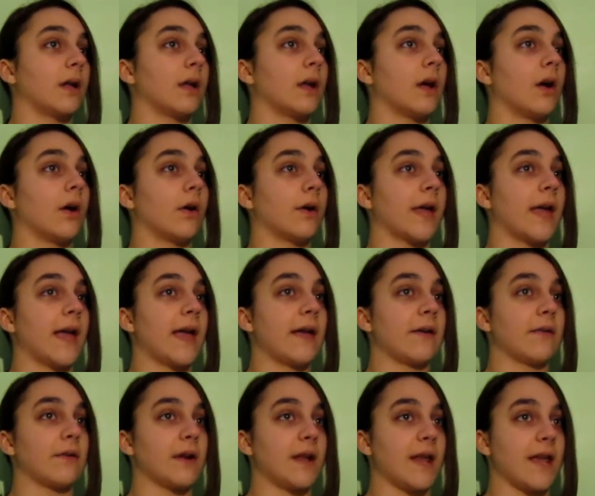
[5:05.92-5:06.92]

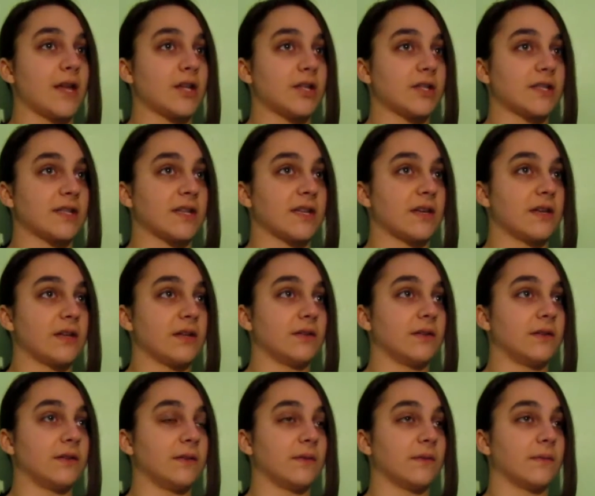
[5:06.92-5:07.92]
Okay, Renee just killed.
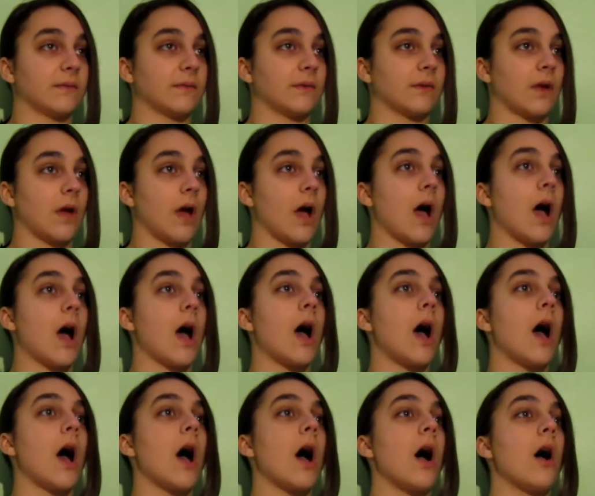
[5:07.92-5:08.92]

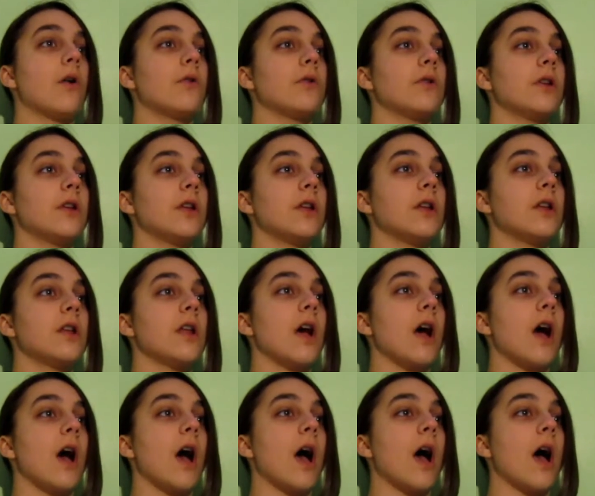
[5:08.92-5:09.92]
Oh
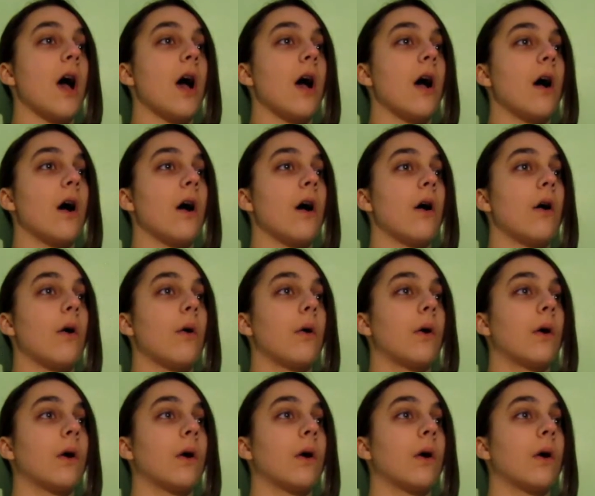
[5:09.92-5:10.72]
no!